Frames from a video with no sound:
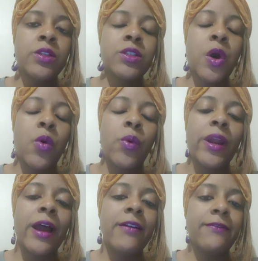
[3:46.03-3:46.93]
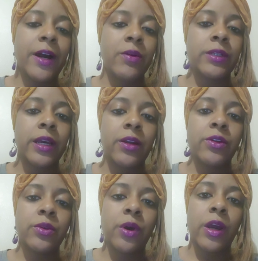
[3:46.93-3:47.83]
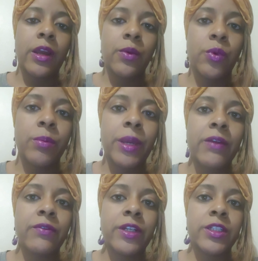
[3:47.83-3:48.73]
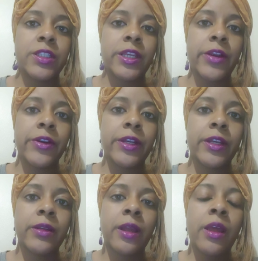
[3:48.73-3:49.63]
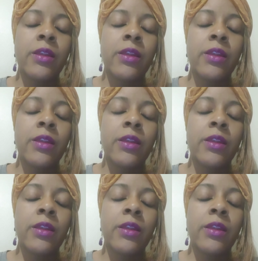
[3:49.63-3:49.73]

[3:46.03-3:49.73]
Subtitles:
So what I found out, you know, I had went back vegetarian.